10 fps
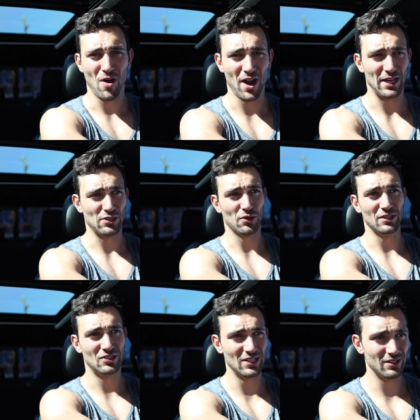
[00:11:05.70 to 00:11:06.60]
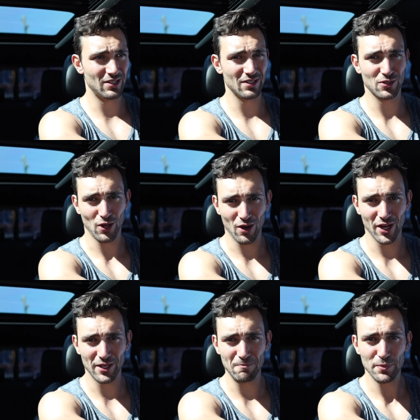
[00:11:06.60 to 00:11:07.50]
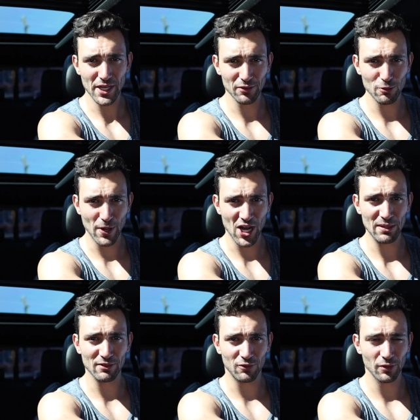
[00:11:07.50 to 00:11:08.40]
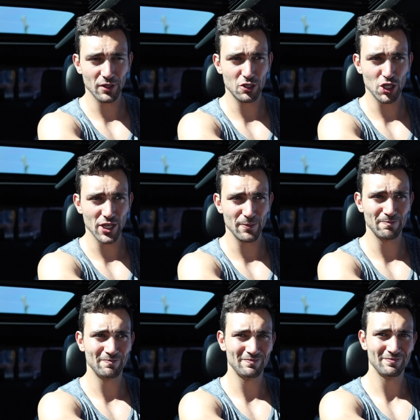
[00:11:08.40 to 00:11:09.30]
All right, so consensus on beetroot powder before the gym.